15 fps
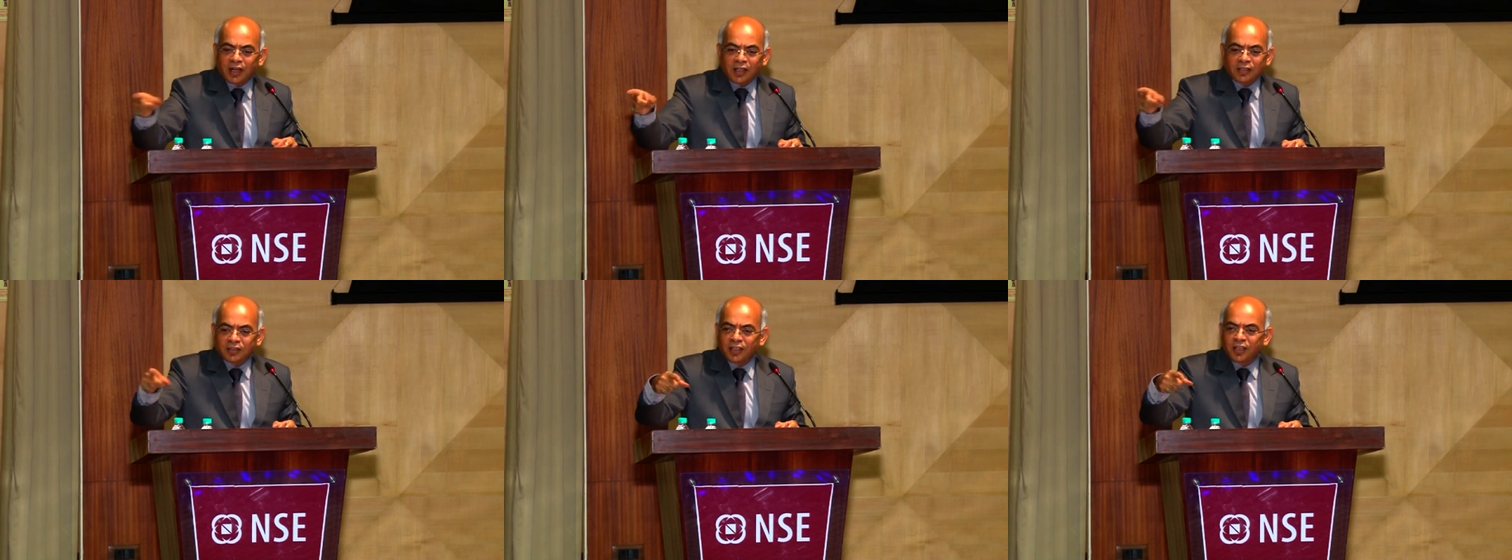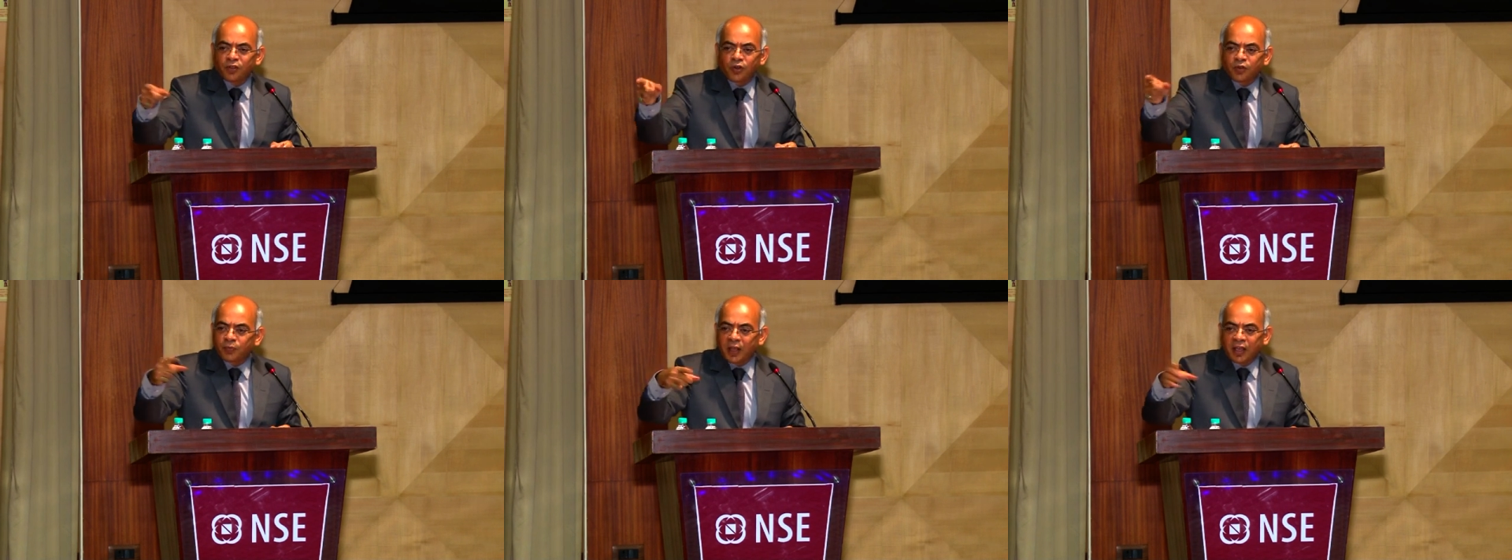
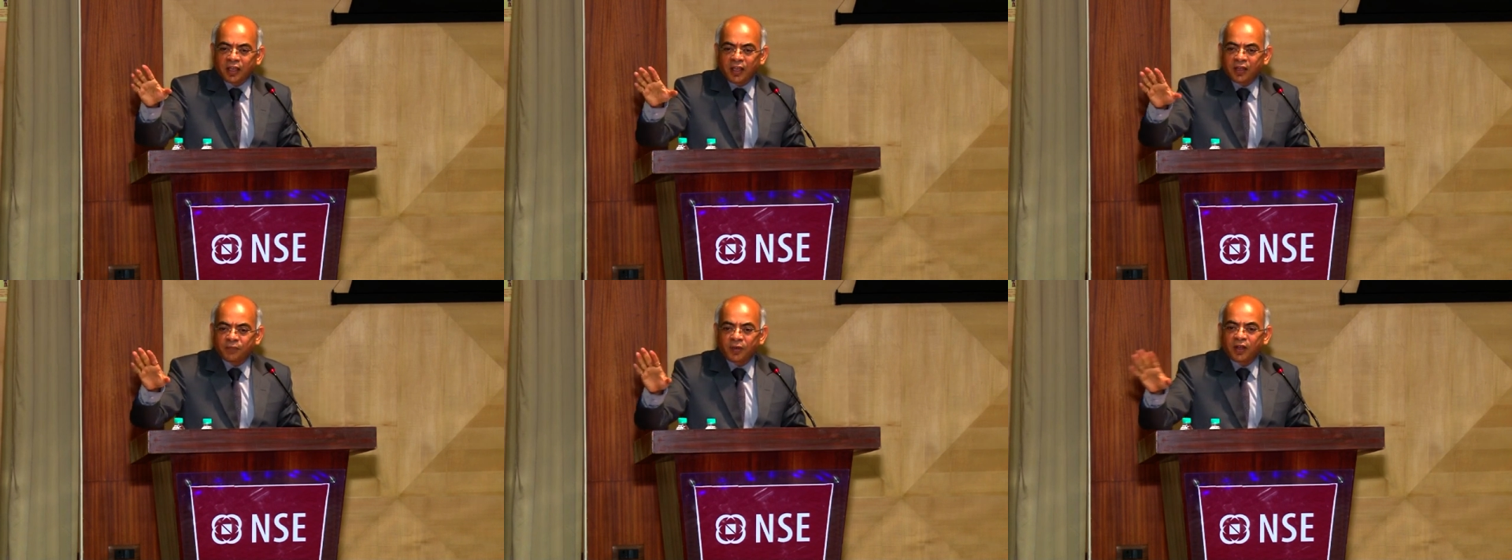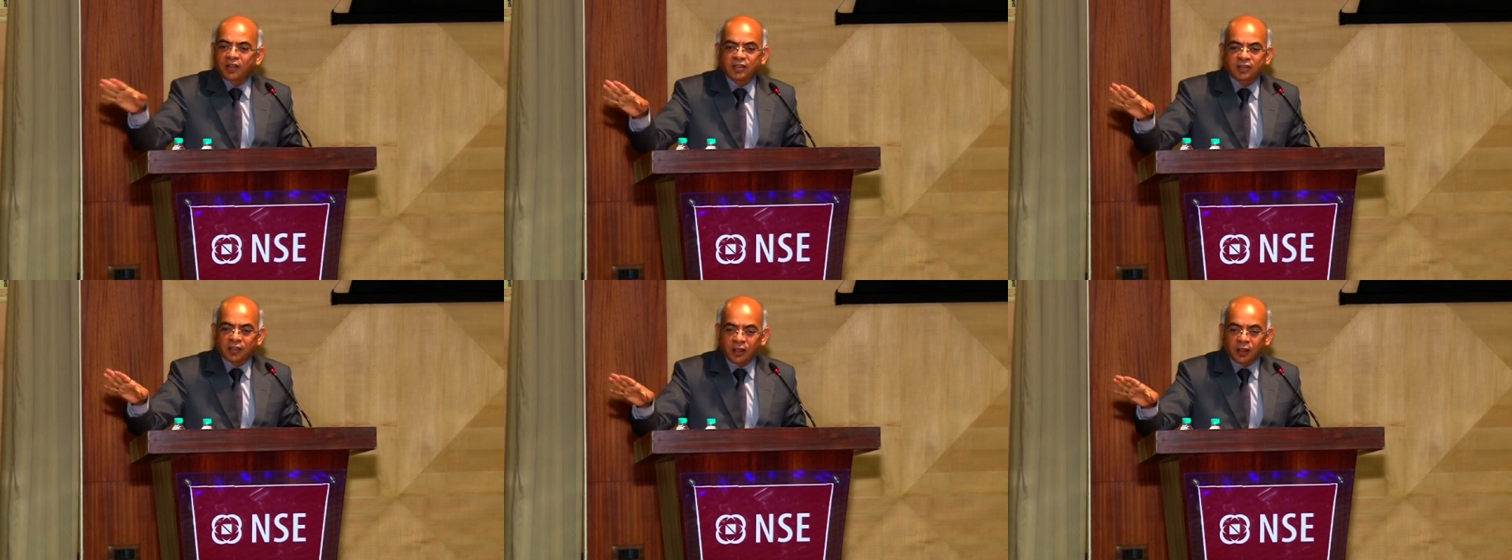transit, or packing
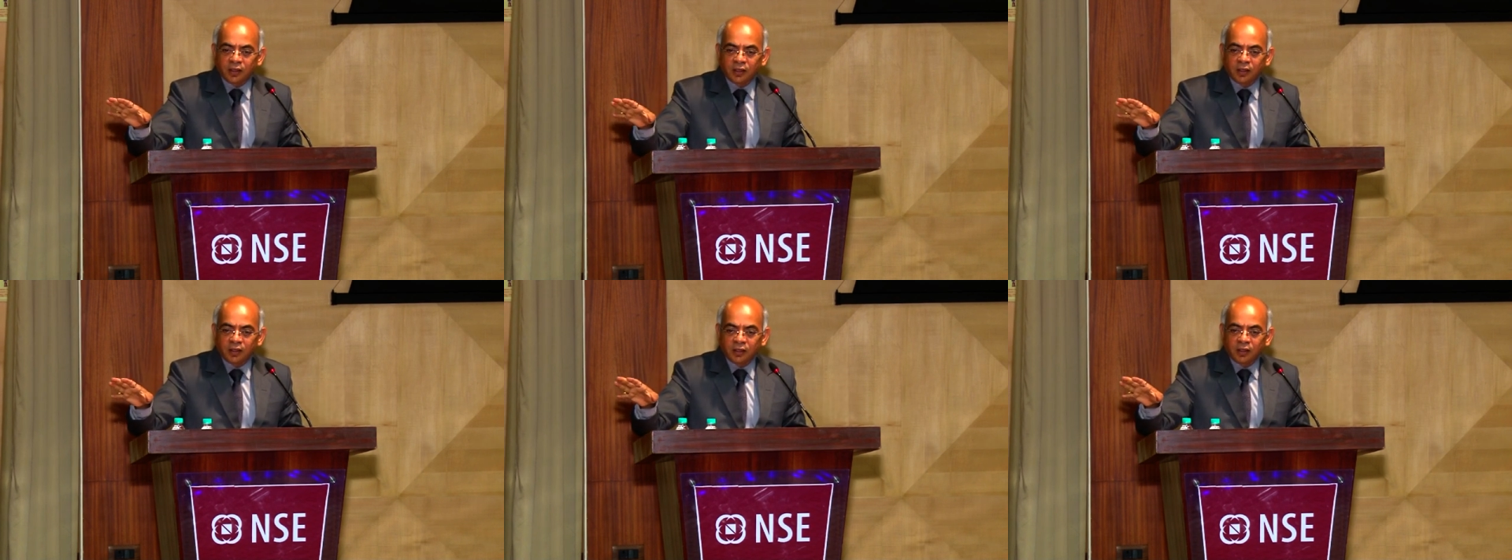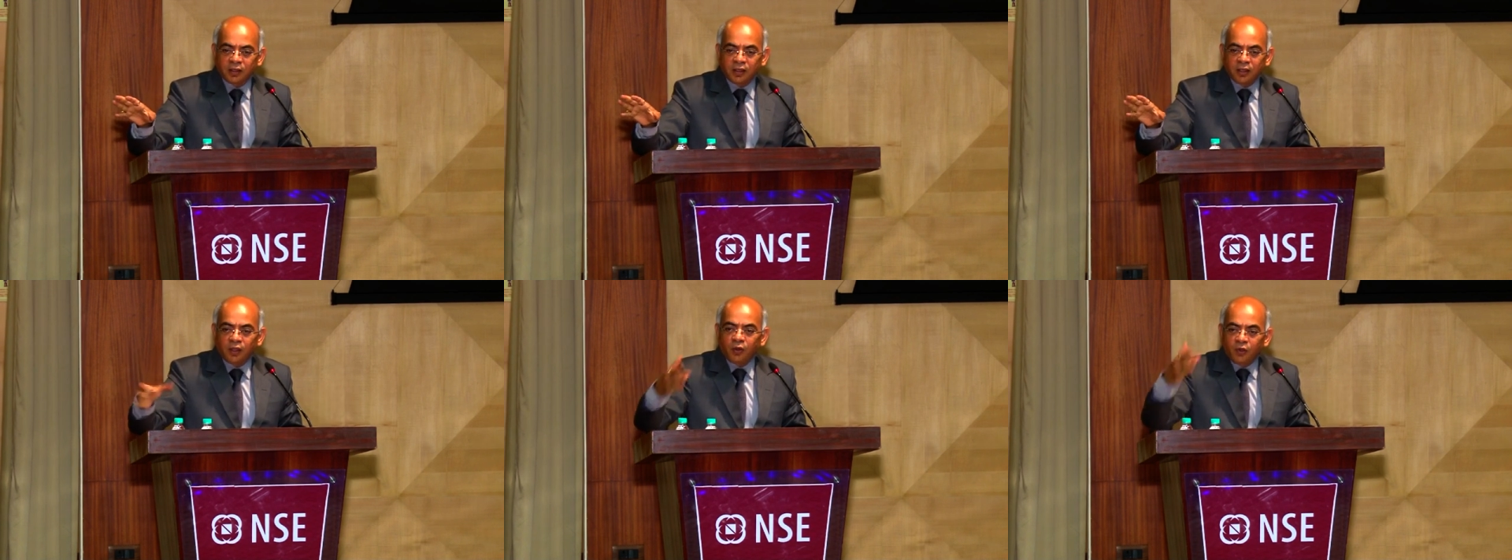per se.
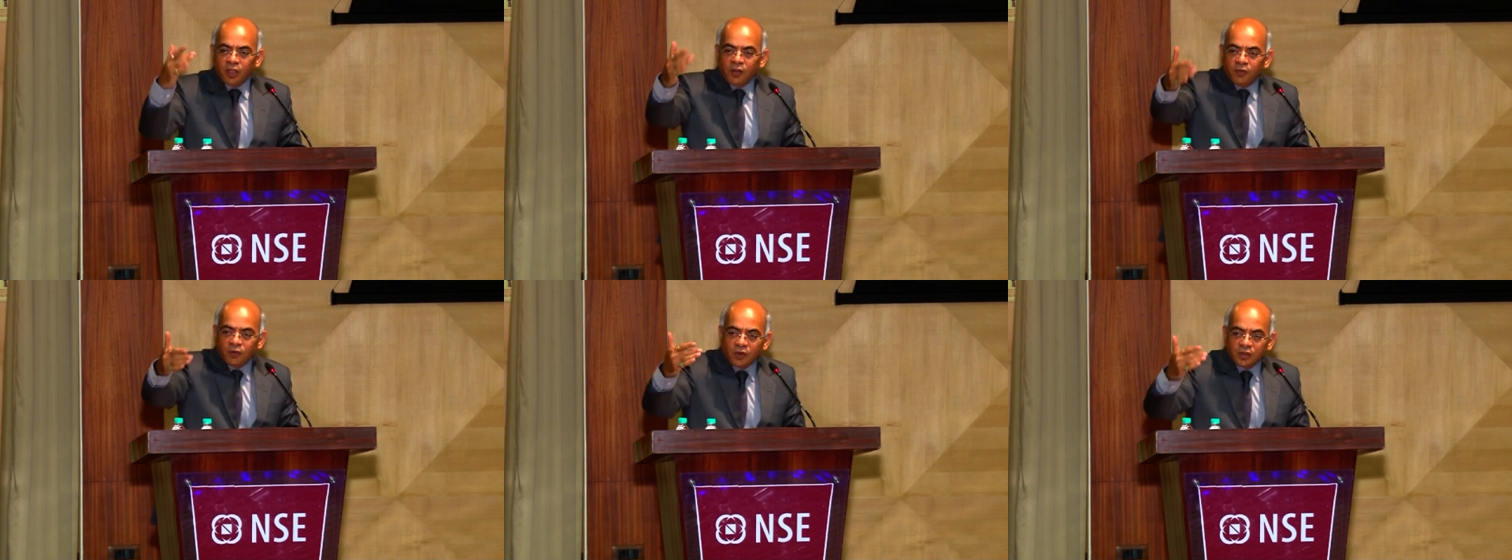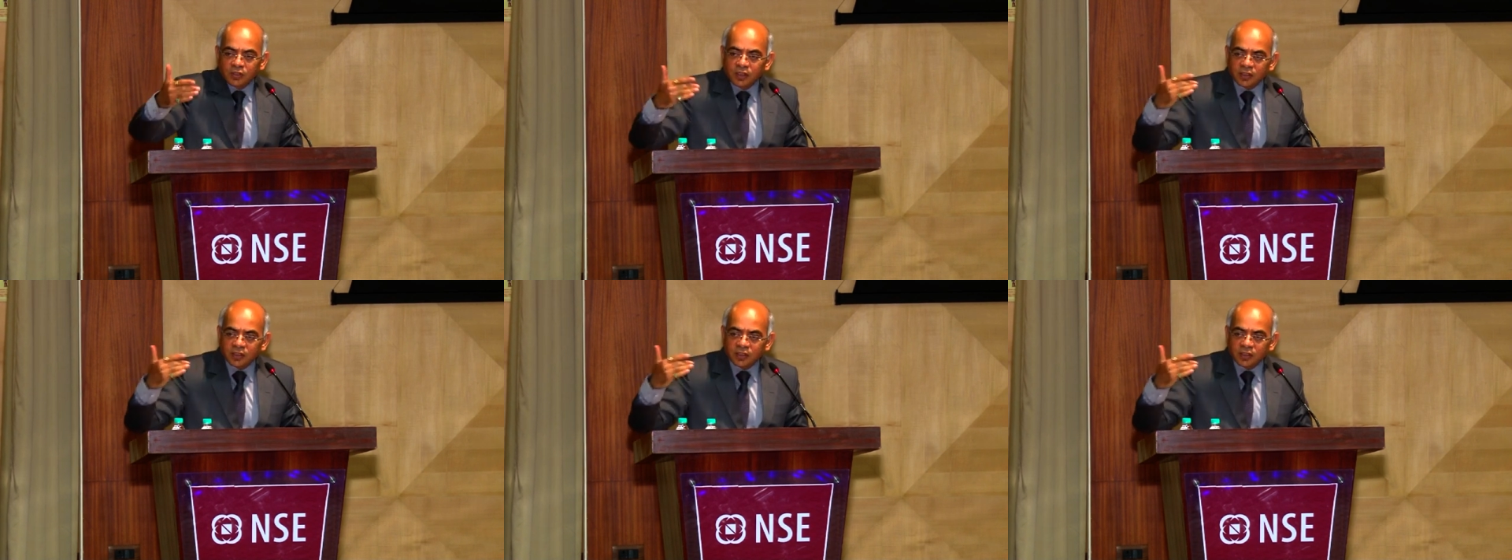He only wants